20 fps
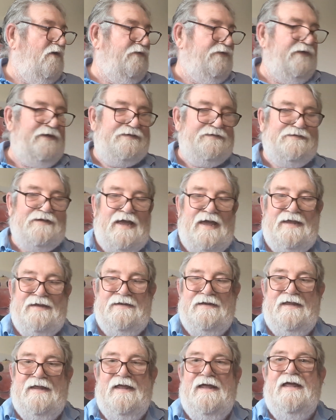on this
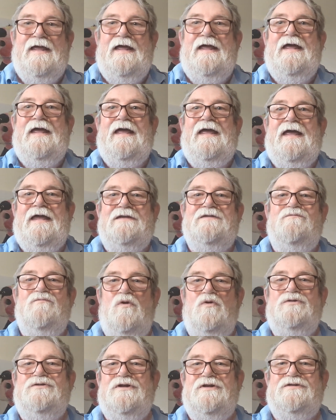side is
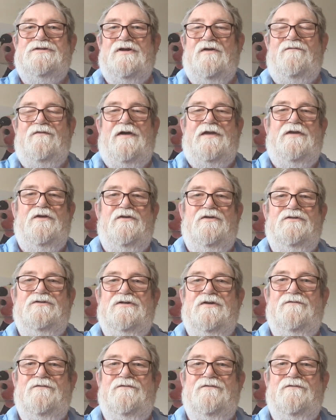most of the stuff I use.